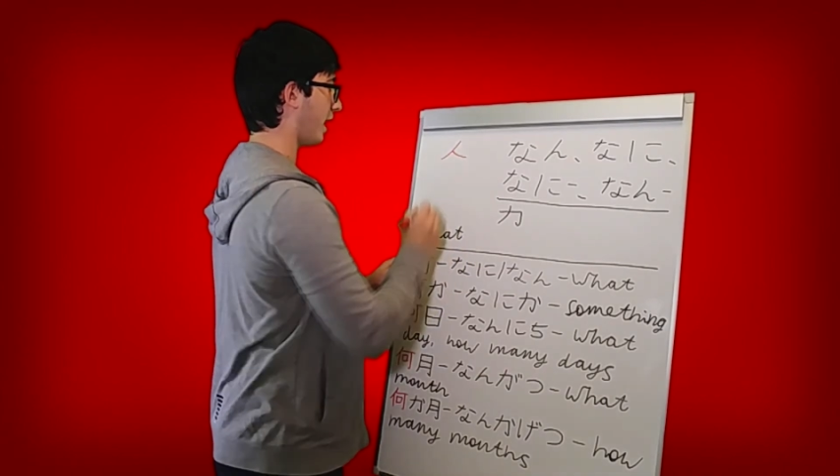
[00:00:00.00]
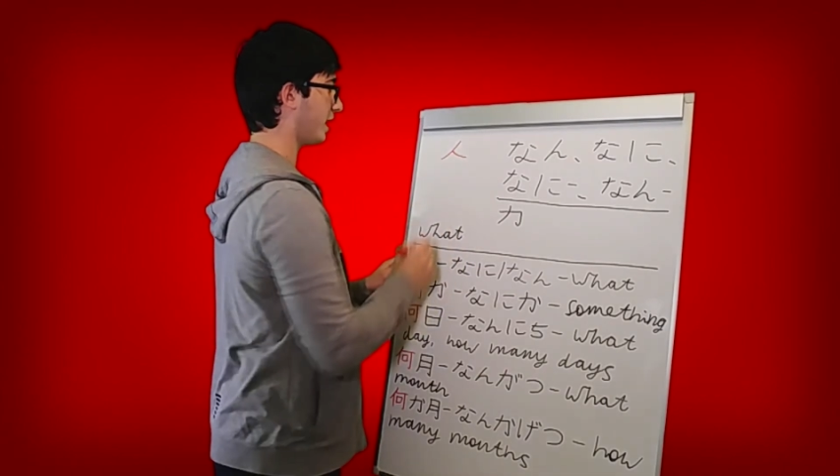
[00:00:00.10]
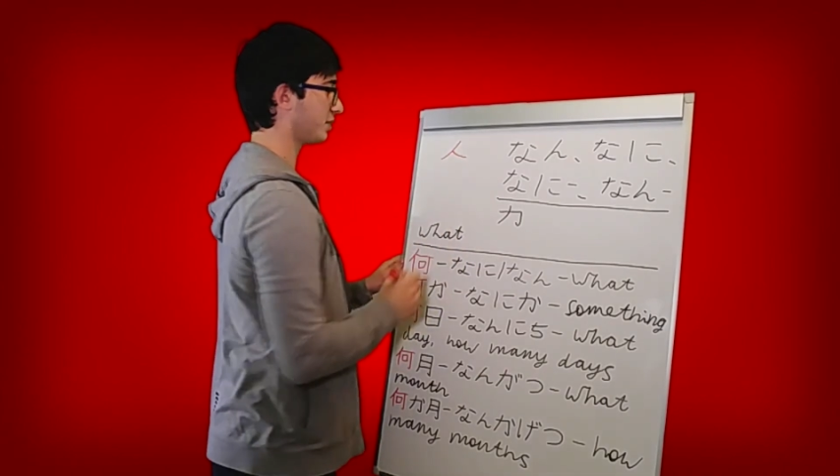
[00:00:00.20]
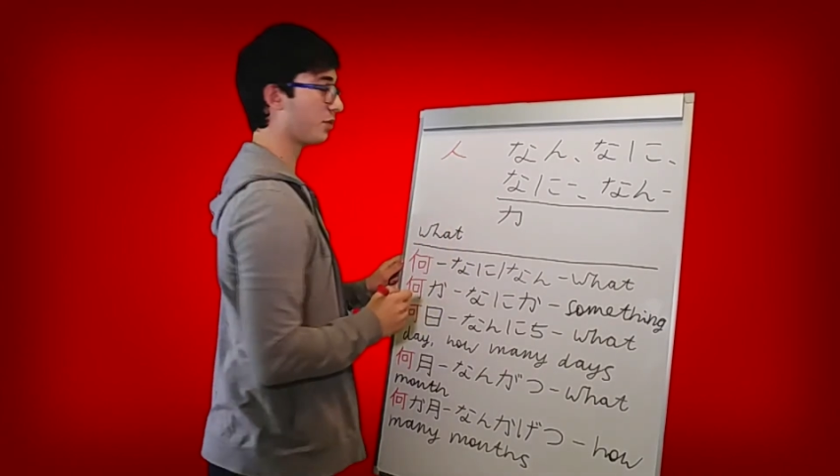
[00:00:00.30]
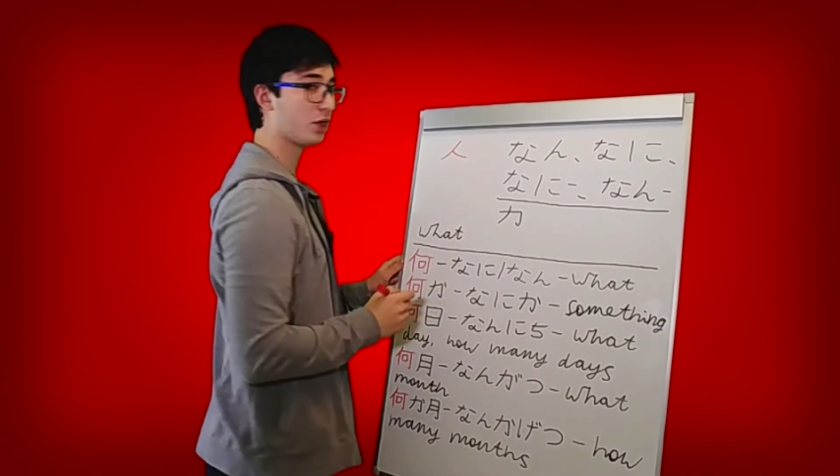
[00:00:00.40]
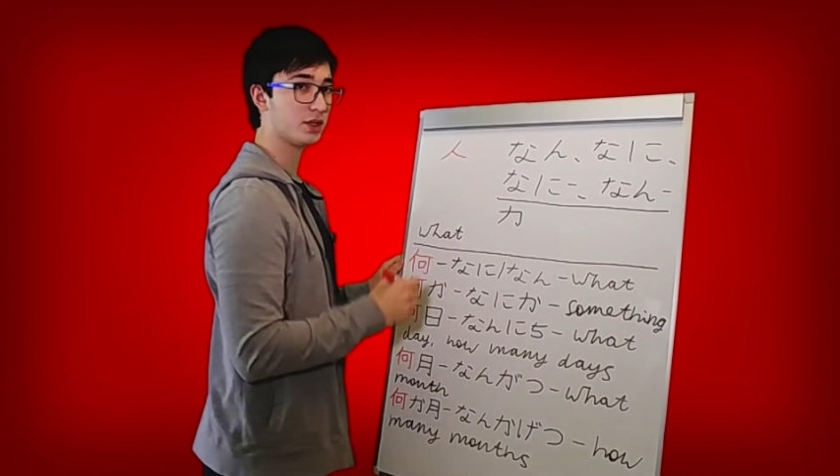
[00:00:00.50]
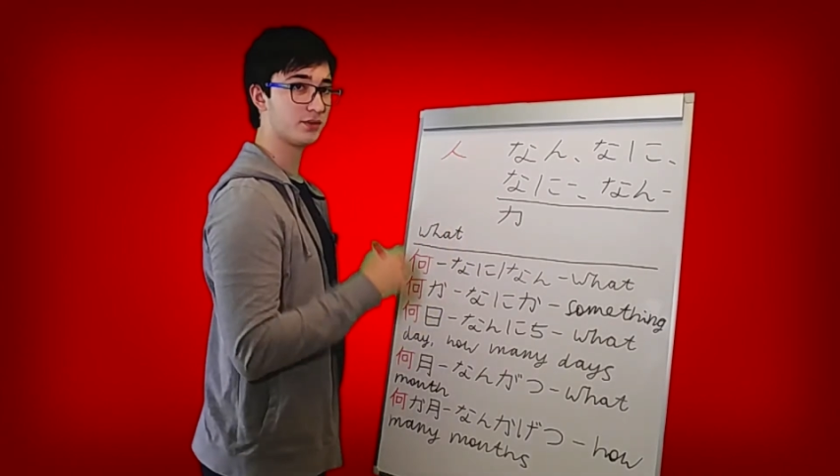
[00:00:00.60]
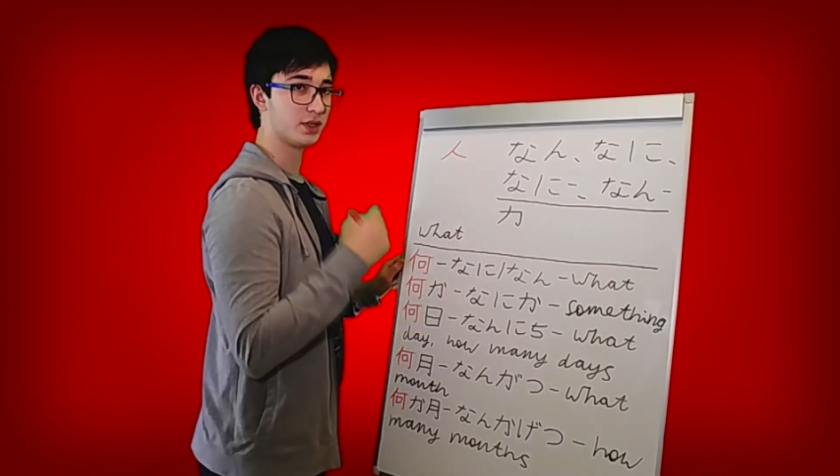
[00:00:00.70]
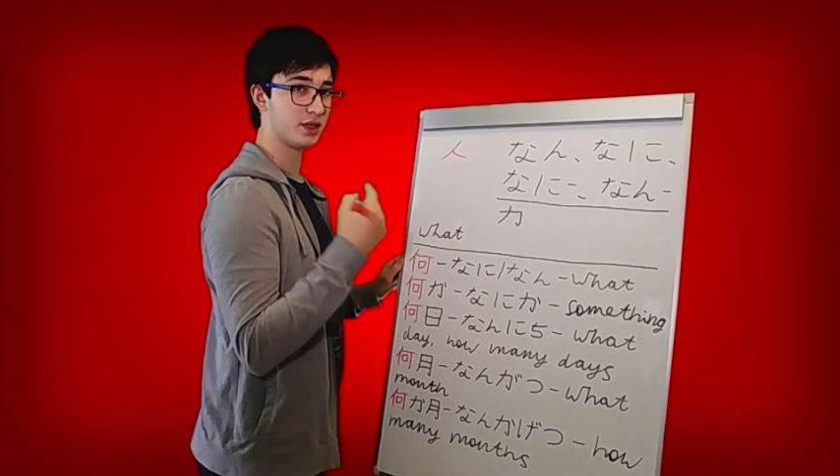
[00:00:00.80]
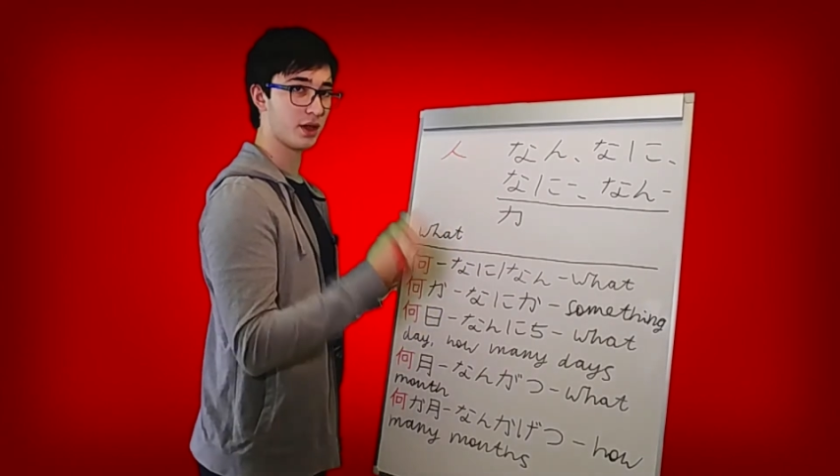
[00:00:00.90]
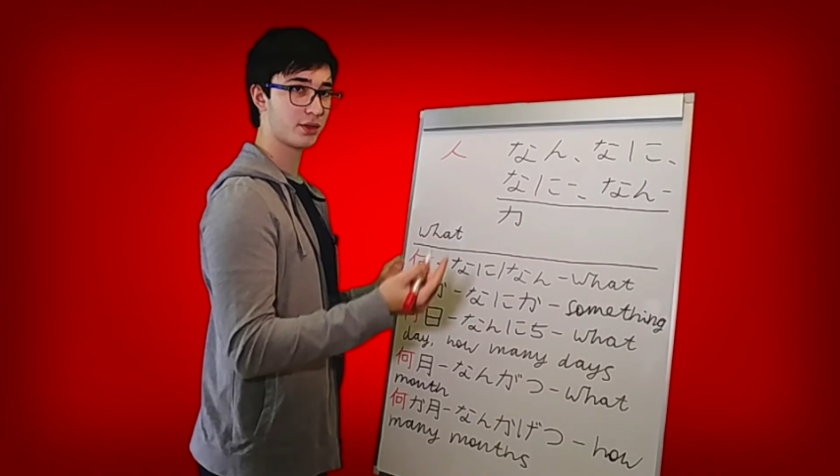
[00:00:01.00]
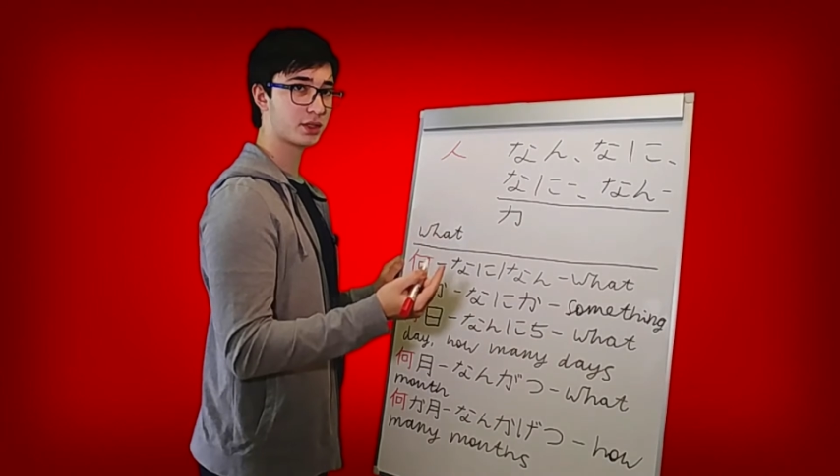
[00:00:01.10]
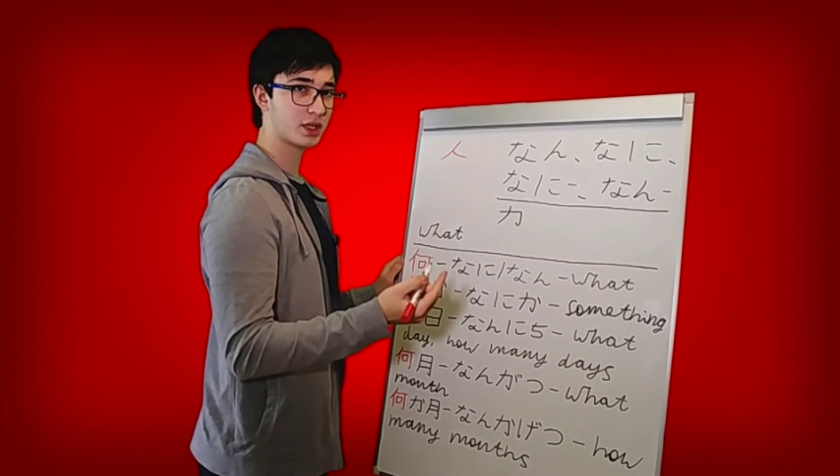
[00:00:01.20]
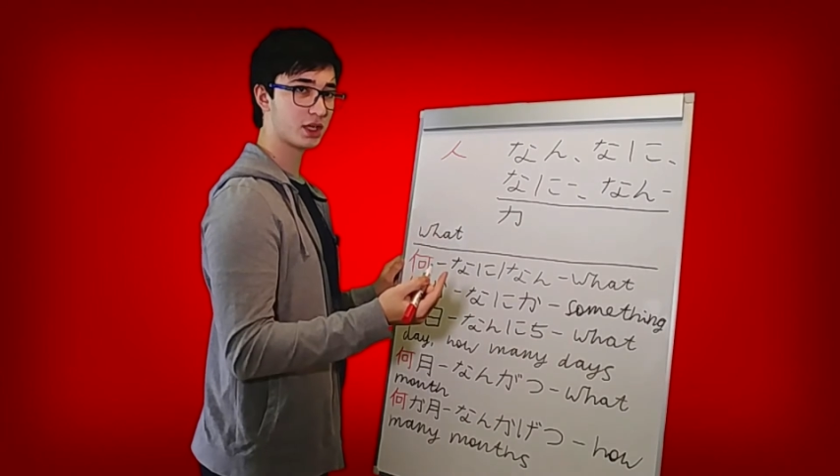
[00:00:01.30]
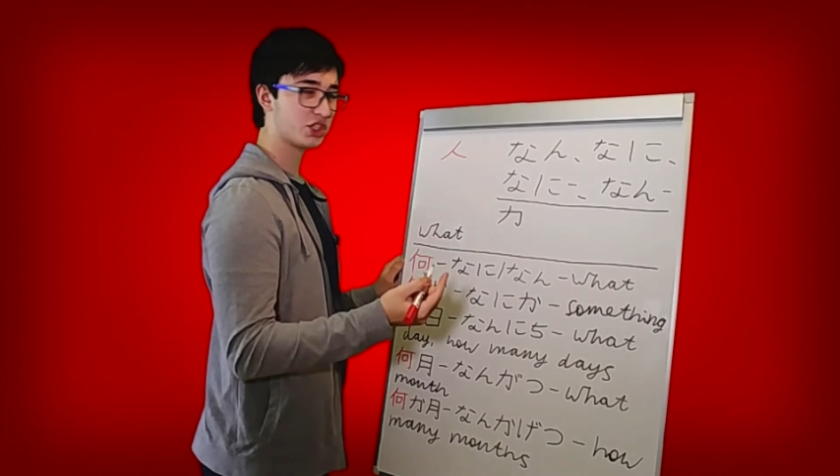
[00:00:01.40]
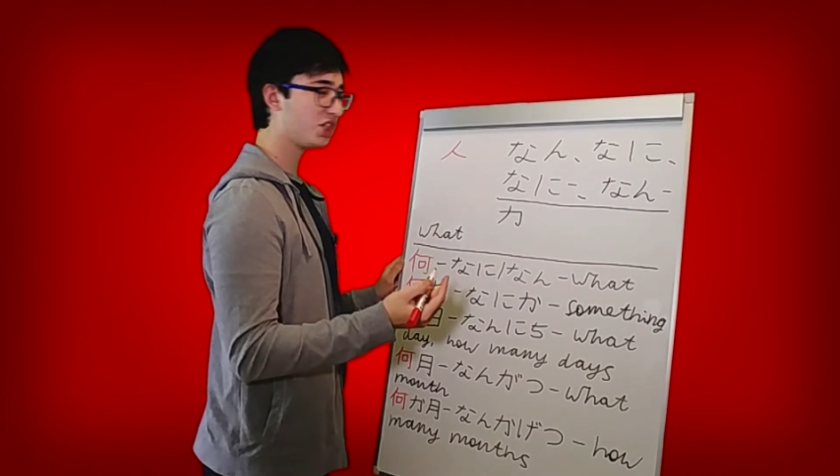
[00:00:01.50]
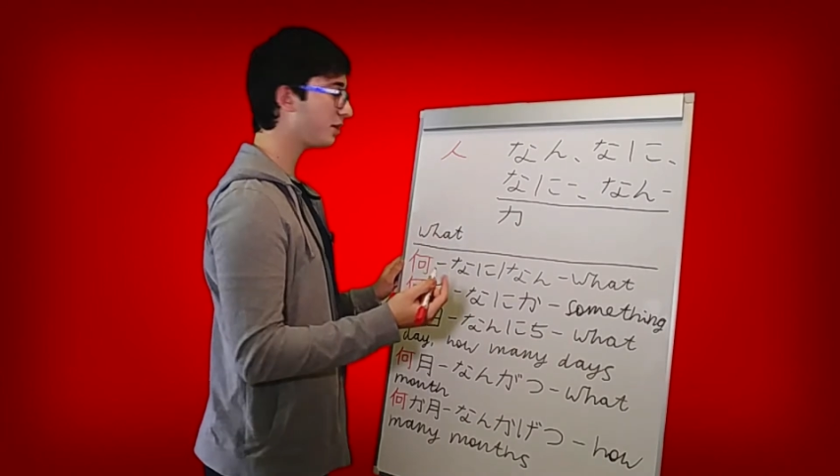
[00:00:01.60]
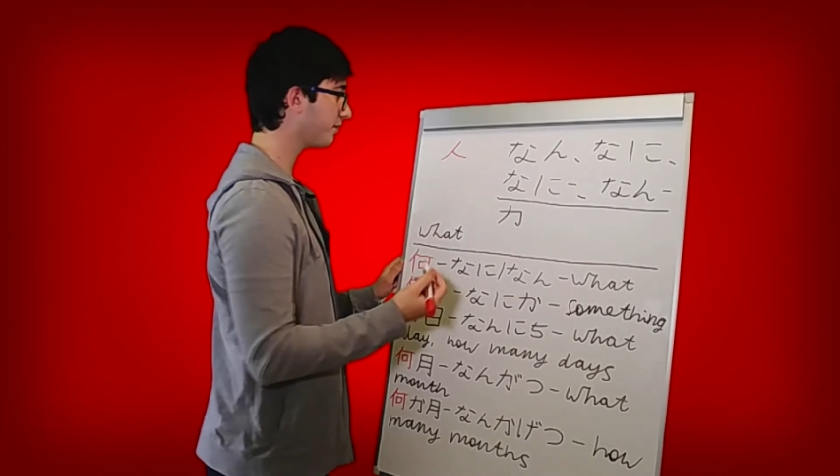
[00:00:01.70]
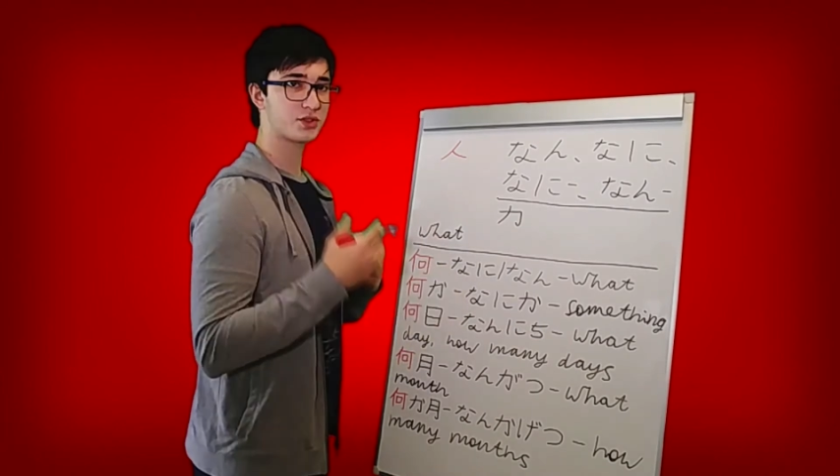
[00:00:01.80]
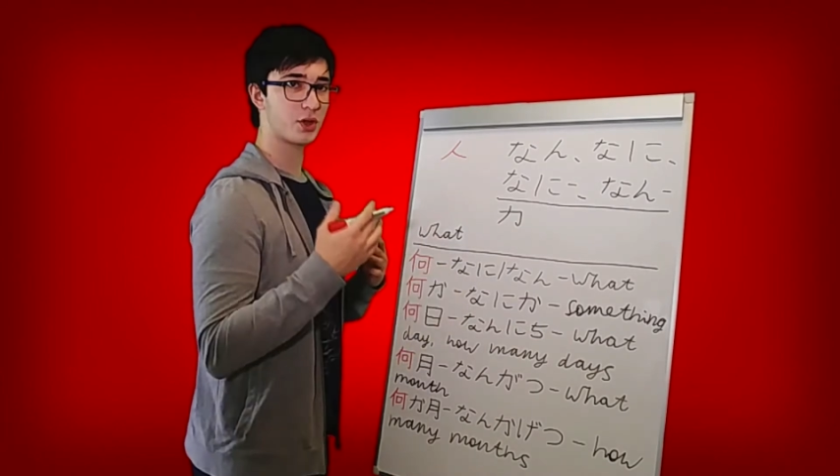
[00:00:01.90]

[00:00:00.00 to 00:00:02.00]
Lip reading: as part of another kanji,